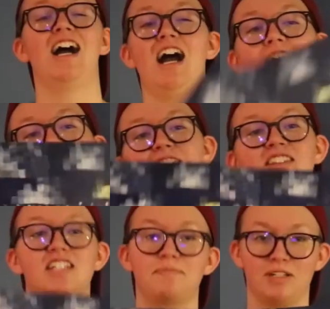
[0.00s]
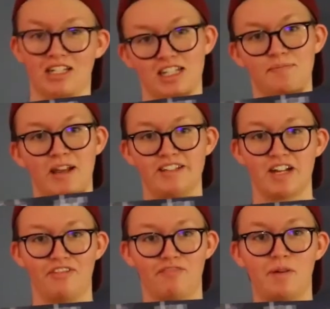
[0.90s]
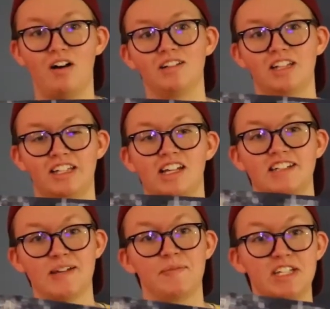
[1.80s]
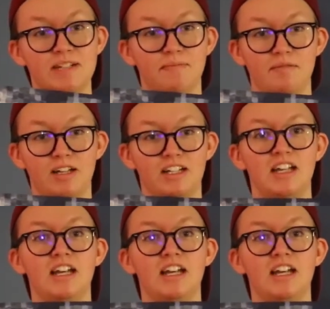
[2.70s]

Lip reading: I made this piece based off of Paul Klee attempting to mimic